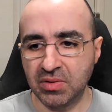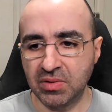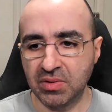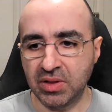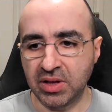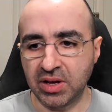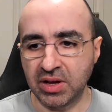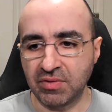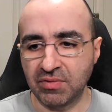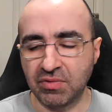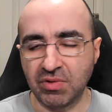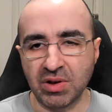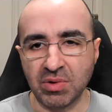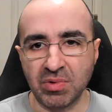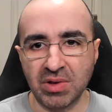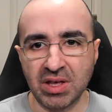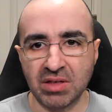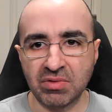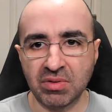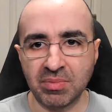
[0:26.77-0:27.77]
like 3
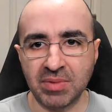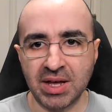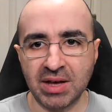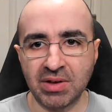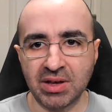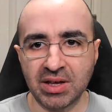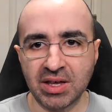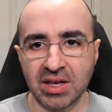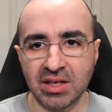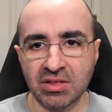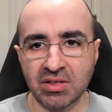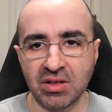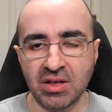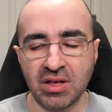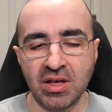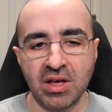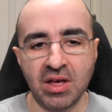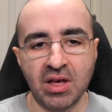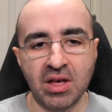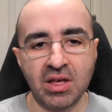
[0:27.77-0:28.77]
weeks from now, I guess.
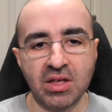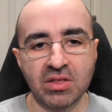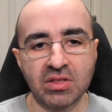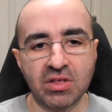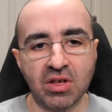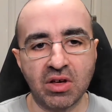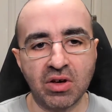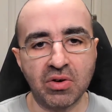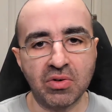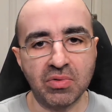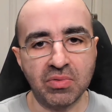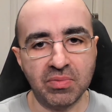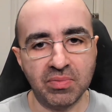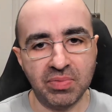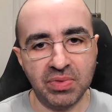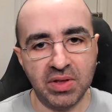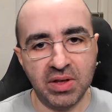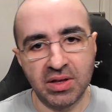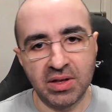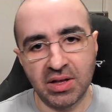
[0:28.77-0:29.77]
So
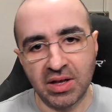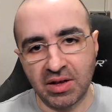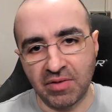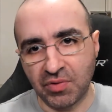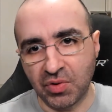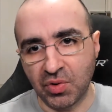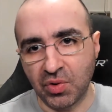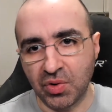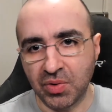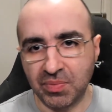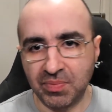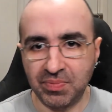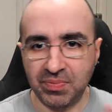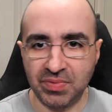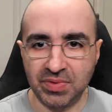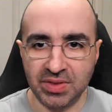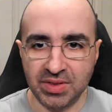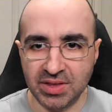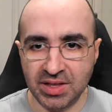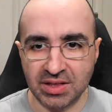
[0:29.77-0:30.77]
I thought
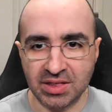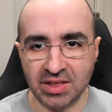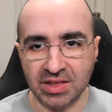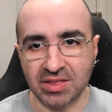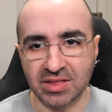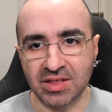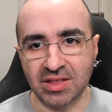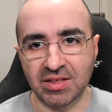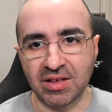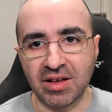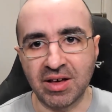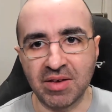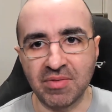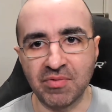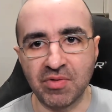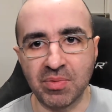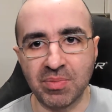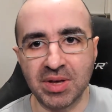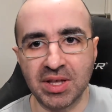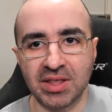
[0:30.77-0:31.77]
this is the time
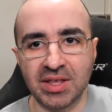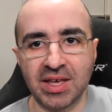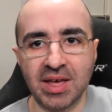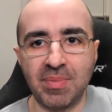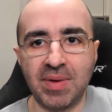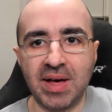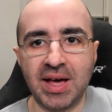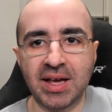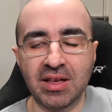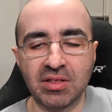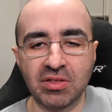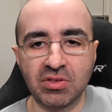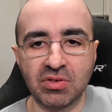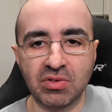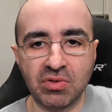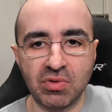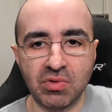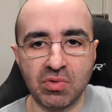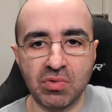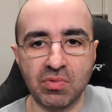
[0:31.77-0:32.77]
for me to get back
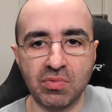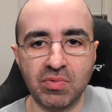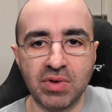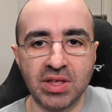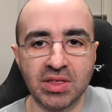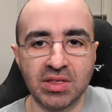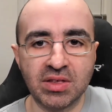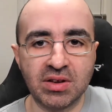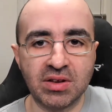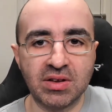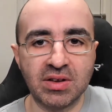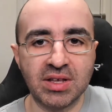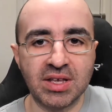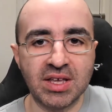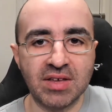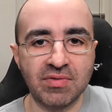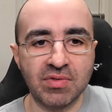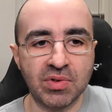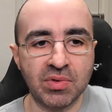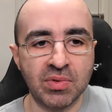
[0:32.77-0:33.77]
into Resident
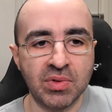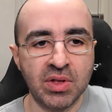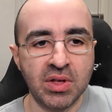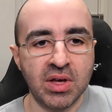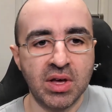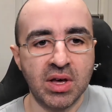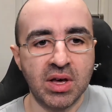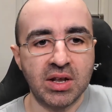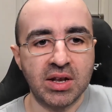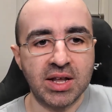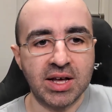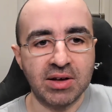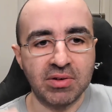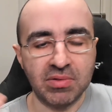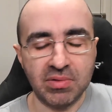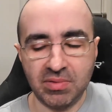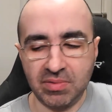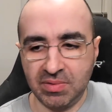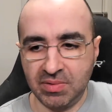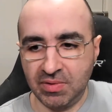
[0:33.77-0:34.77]
Evil. Now,
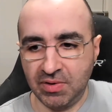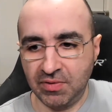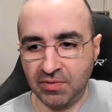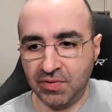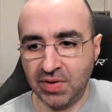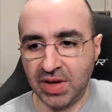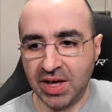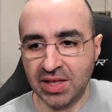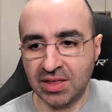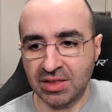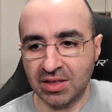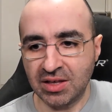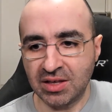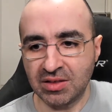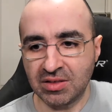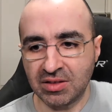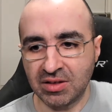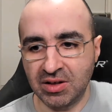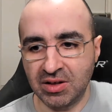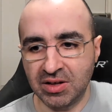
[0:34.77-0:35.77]
fasting
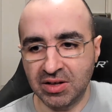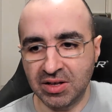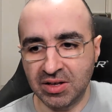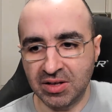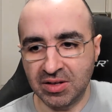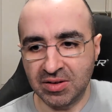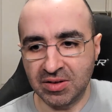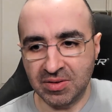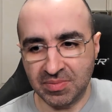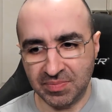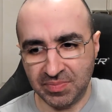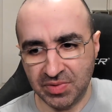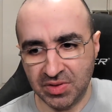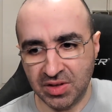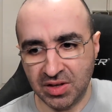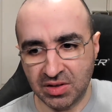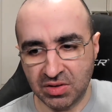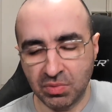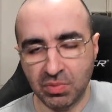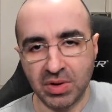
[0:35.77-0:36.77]
started
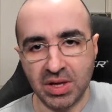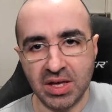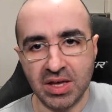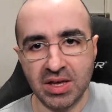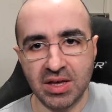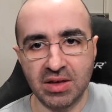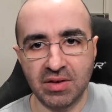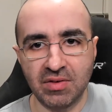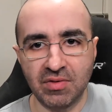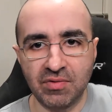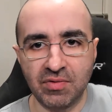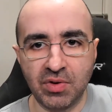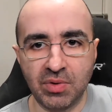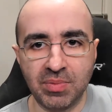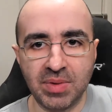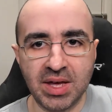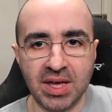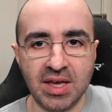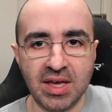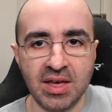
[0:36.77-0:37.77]
this week for
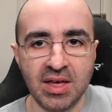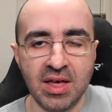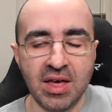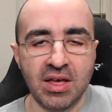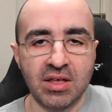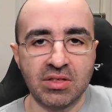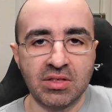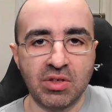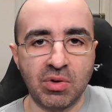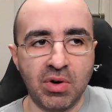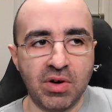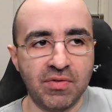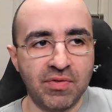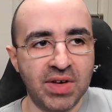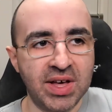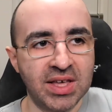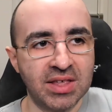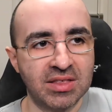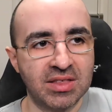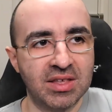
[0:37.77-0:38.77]
me. So what
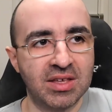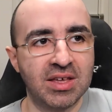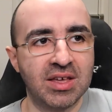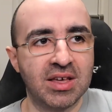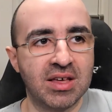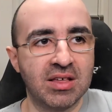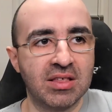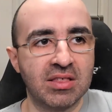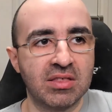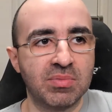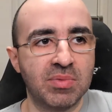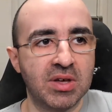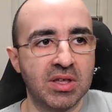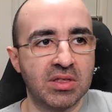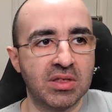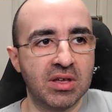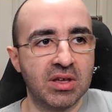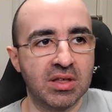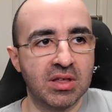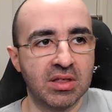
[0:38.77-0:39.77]
fasting is
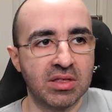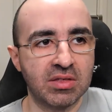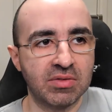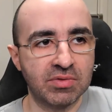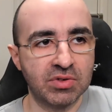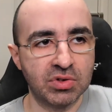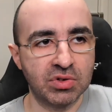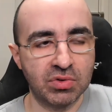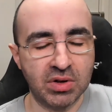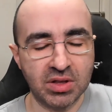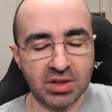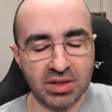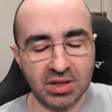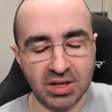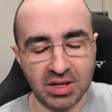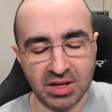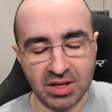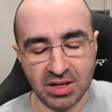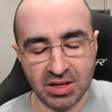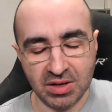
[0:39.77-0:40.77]
basically is during
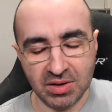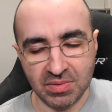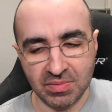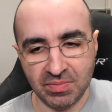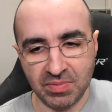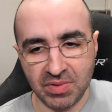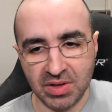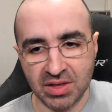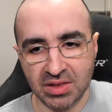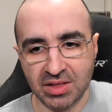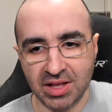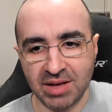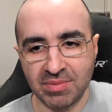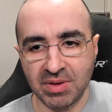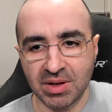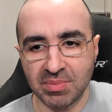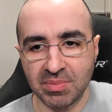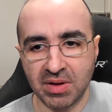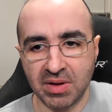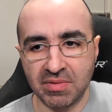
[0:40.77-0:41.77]
the
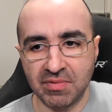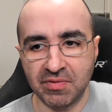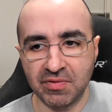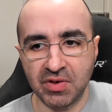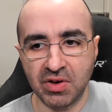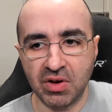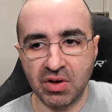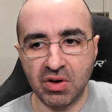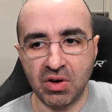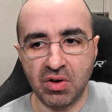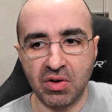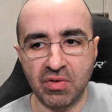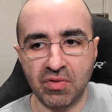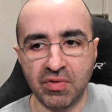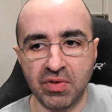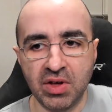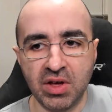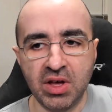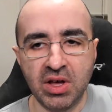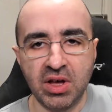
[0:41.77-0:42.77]
Islamic month
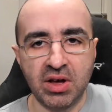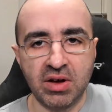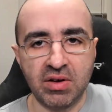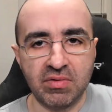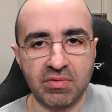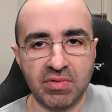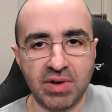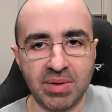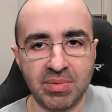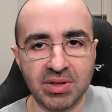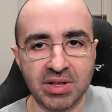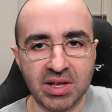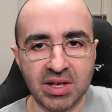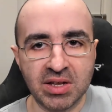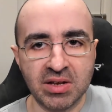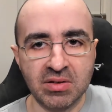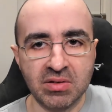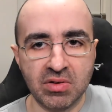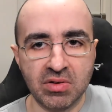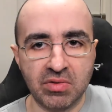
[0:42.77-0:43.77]
of
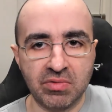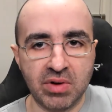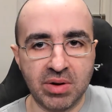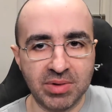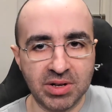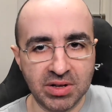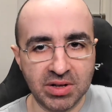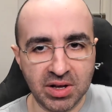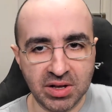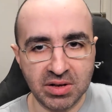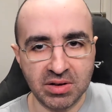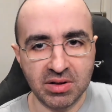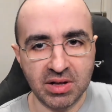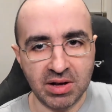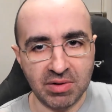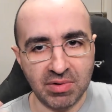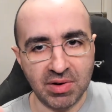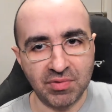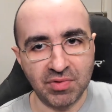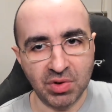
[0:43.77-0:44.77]
Ramadan or Ramadan,
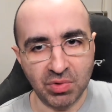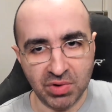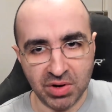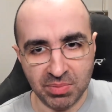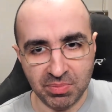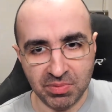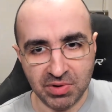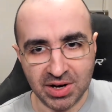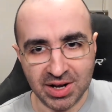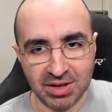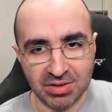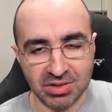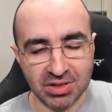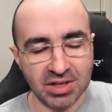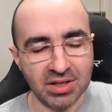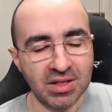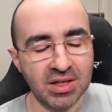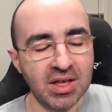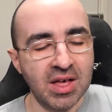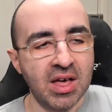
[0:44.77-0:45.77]
however you want to pronounce
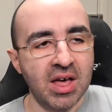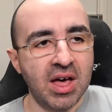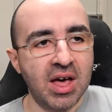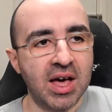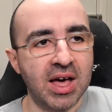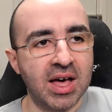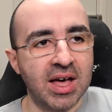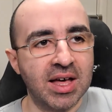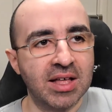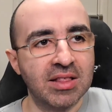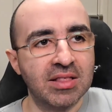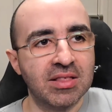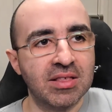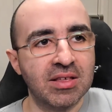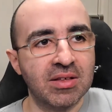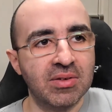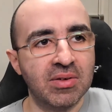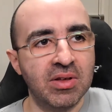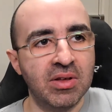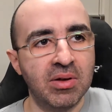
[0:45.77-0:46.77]
it, and
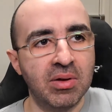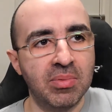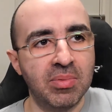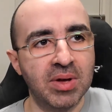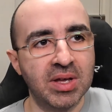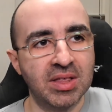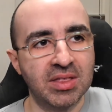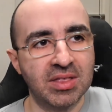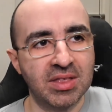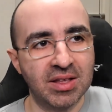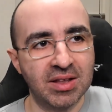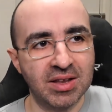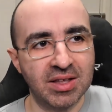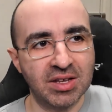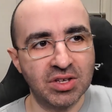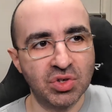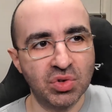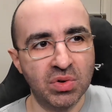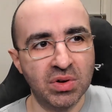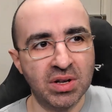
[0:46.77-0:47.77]
basically
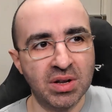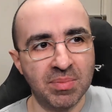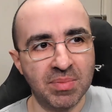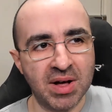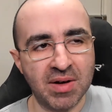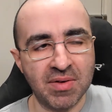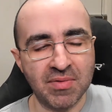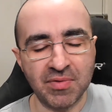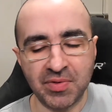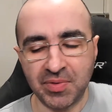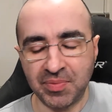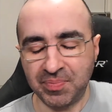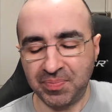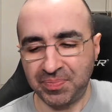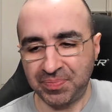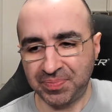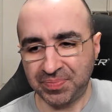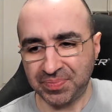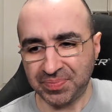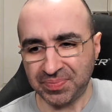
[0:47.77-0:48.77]
during the month,
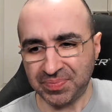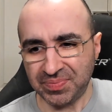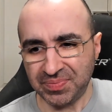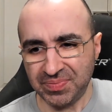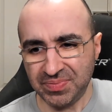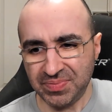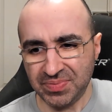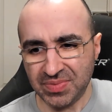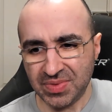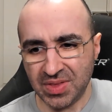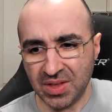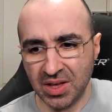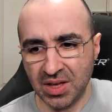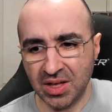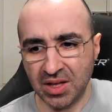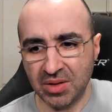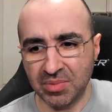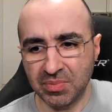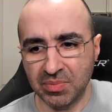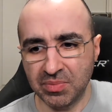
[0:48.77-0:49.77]

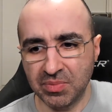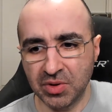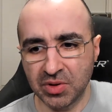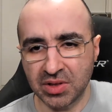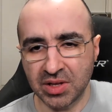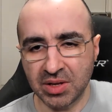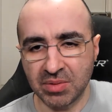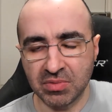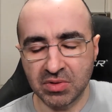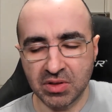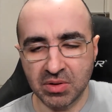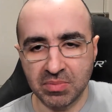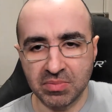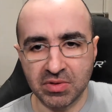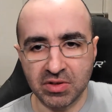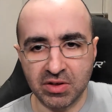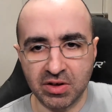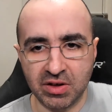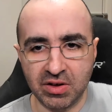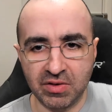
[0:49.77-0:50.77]
Muslims
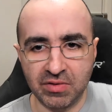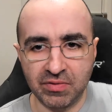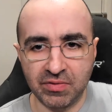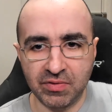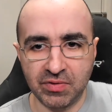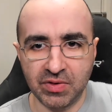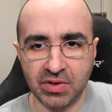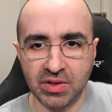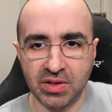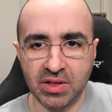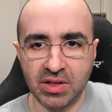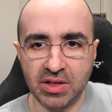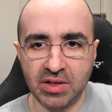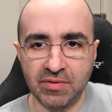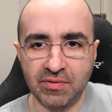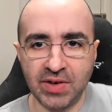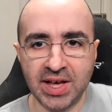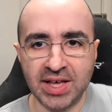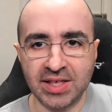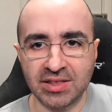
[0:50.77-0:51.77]
observe
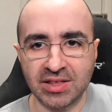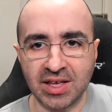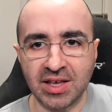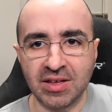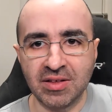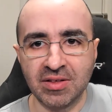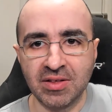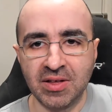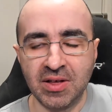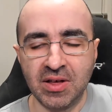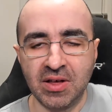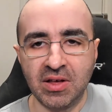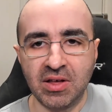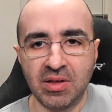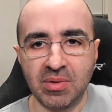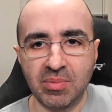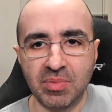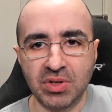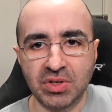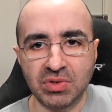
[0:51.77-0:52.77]
fasting
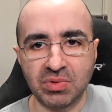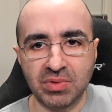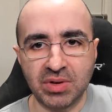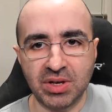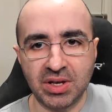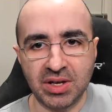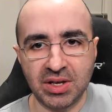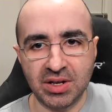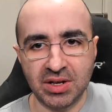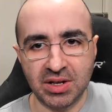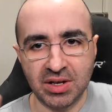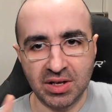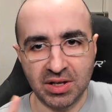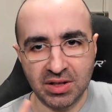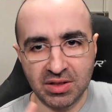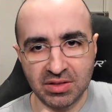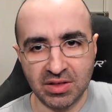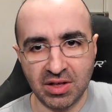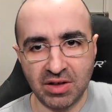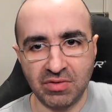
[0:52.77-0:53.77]
between
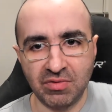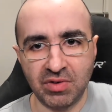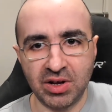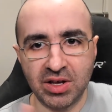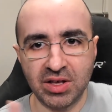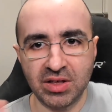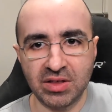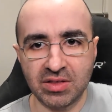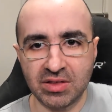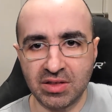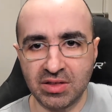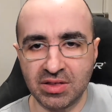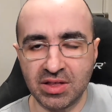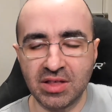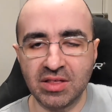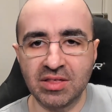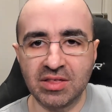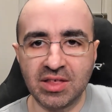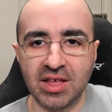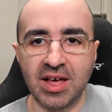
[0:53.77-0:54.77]
sunrise to
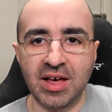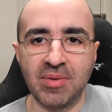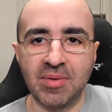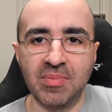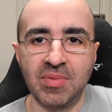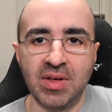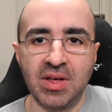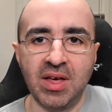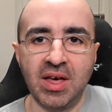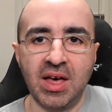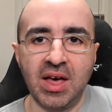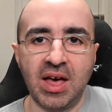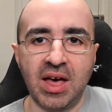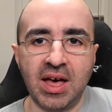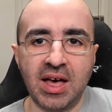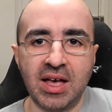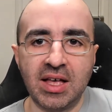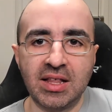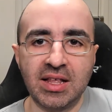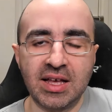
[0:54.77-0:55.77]
sunset.
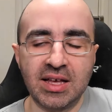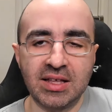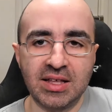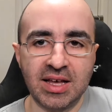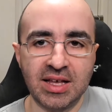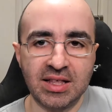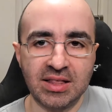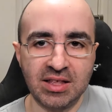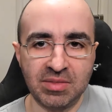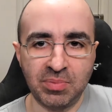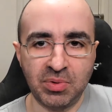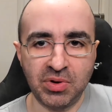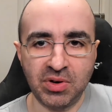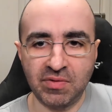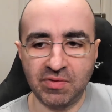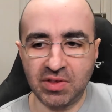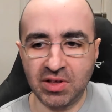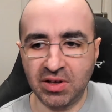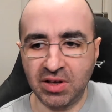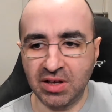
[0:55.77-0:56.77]
And at this point
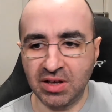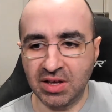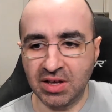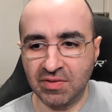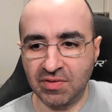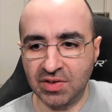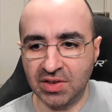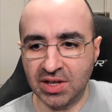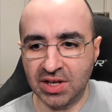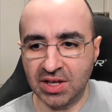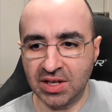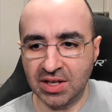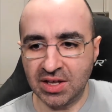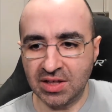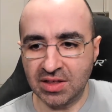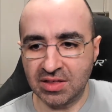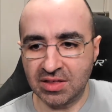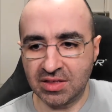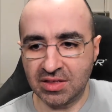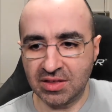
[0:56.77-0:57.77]
of time, given that
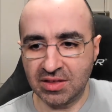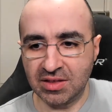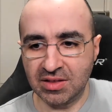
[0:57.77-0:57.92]
it's